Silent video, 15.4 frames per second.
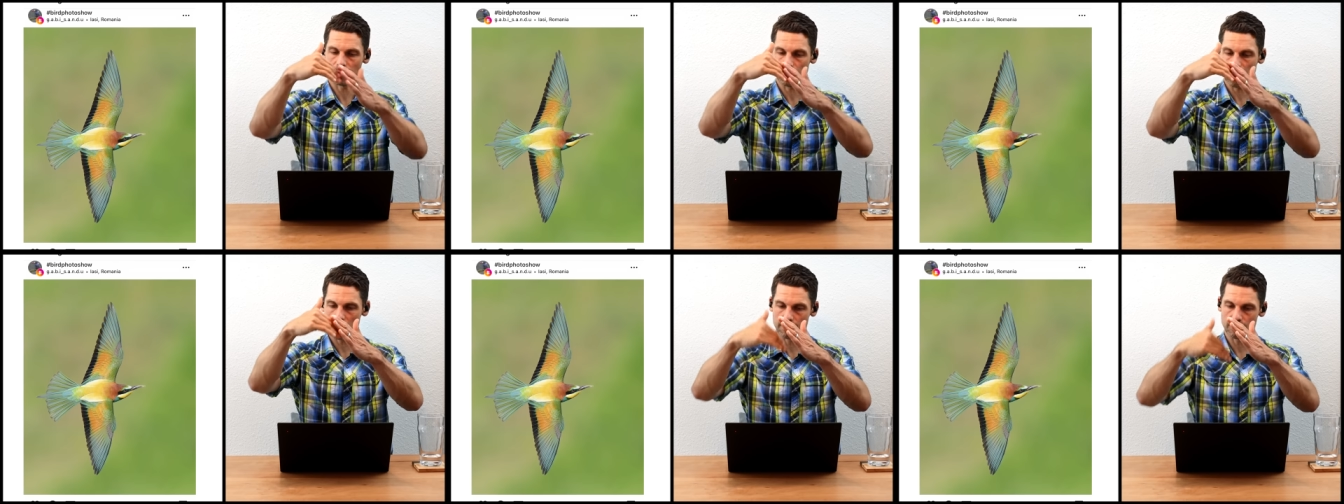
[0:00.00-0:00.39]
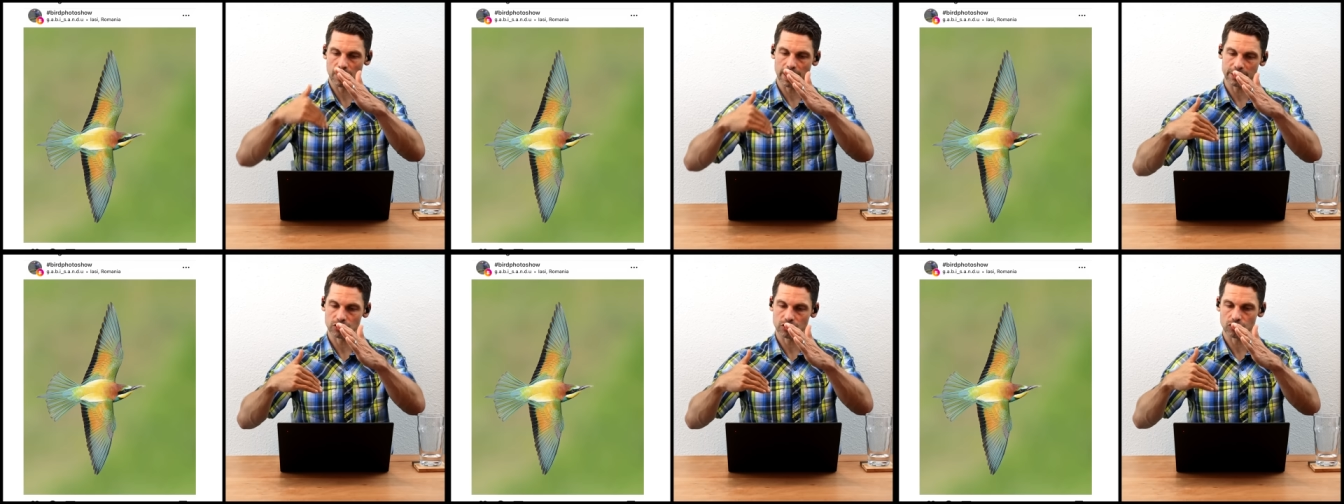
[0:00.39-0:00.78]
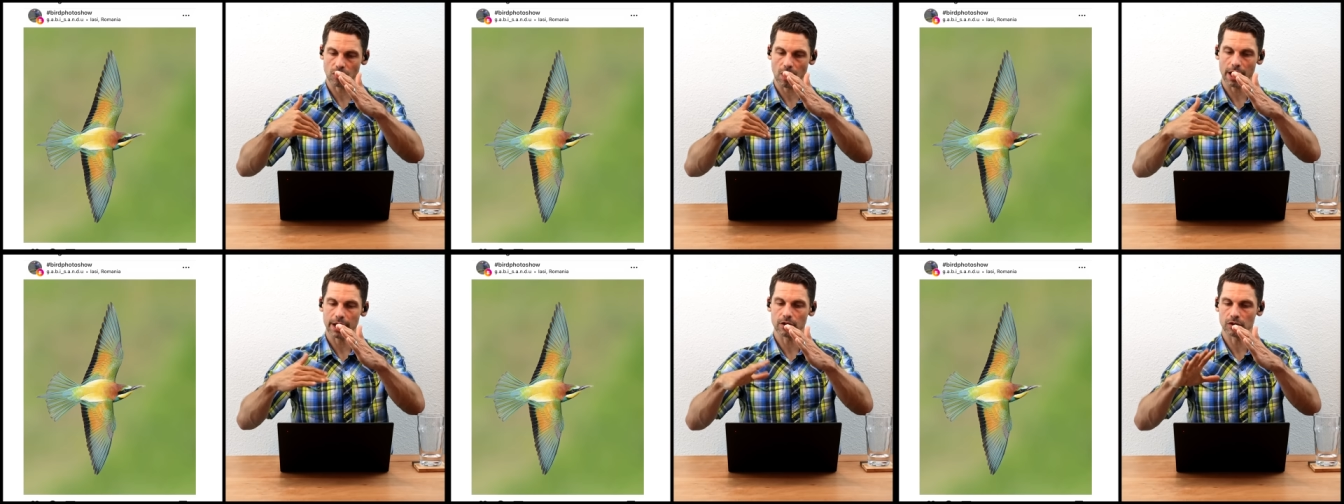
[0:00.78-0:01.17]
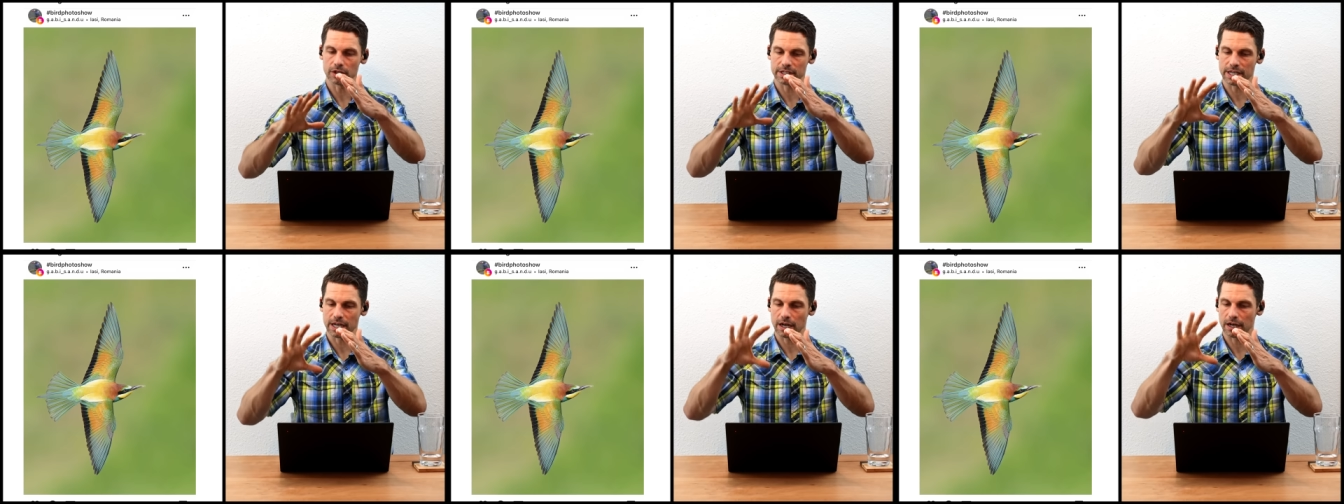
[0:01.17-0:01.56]
the bottom right triangle
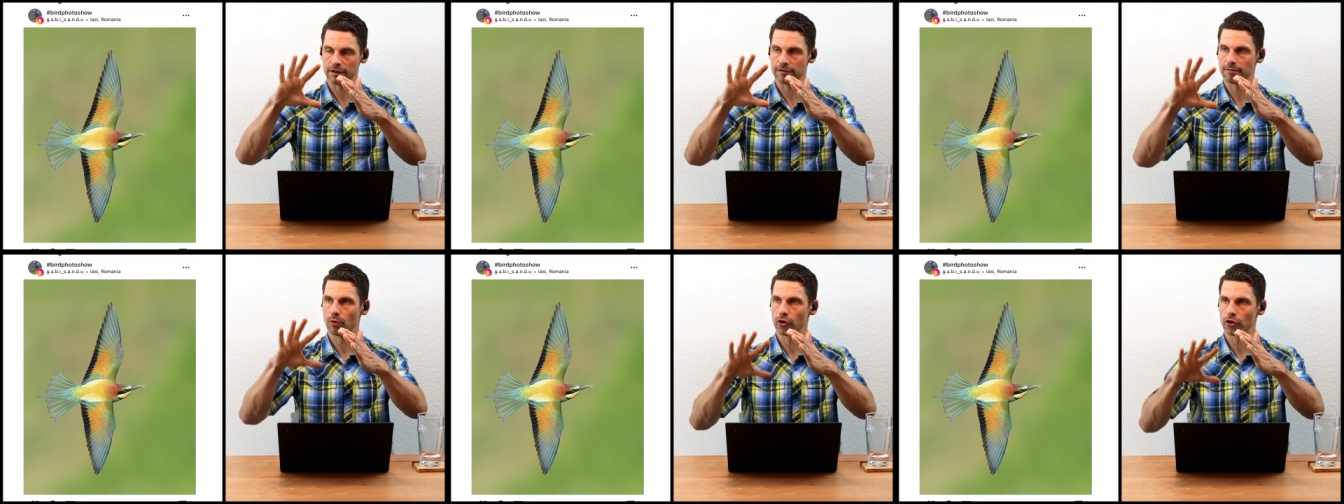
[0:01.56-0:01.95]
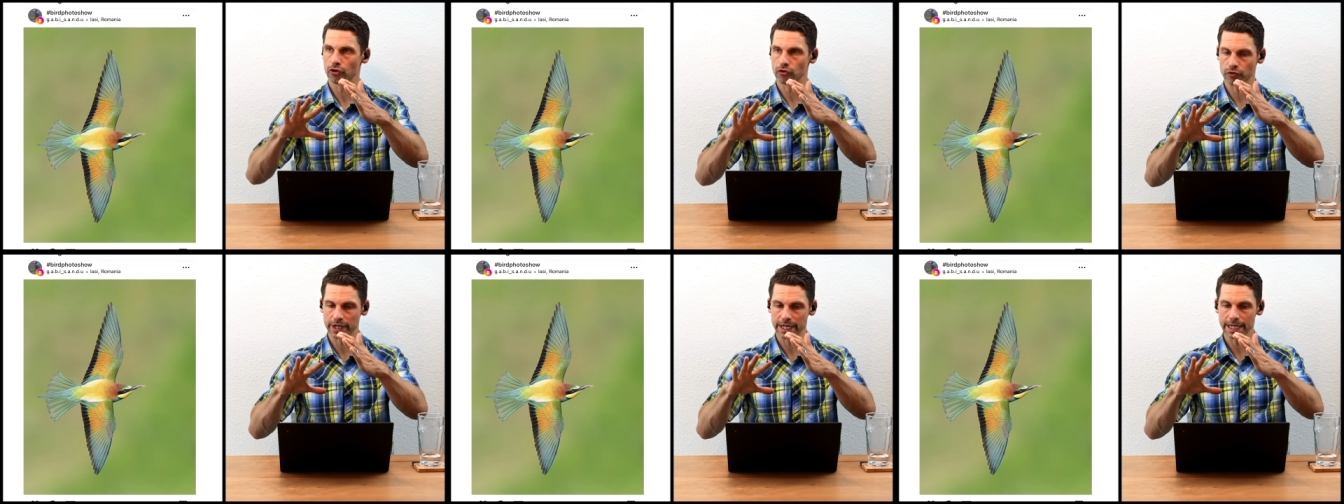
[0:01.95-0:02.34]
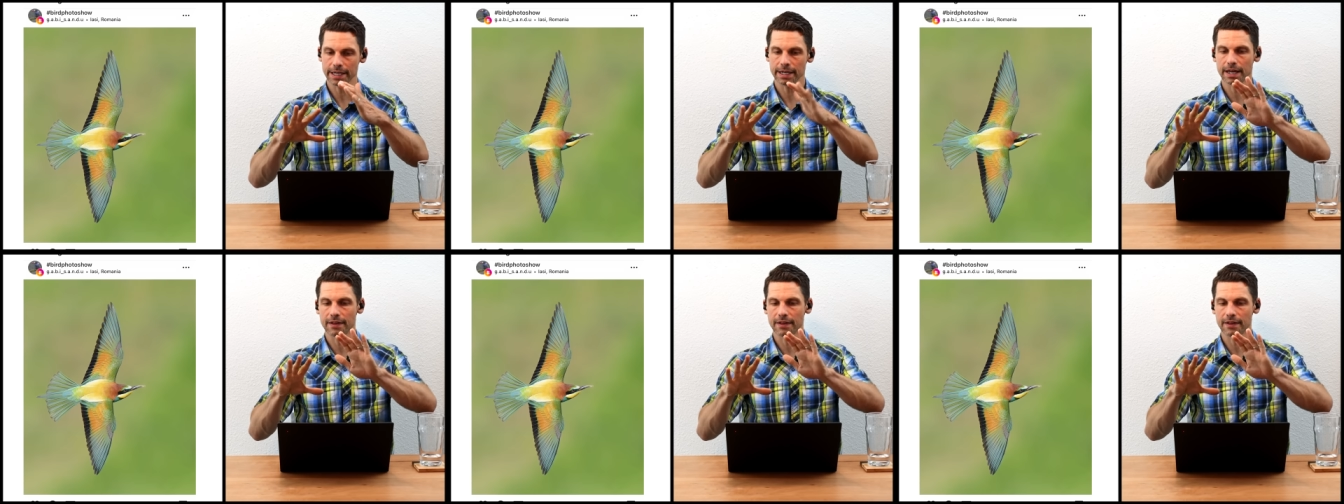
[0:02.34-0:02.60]
is that kind of more green,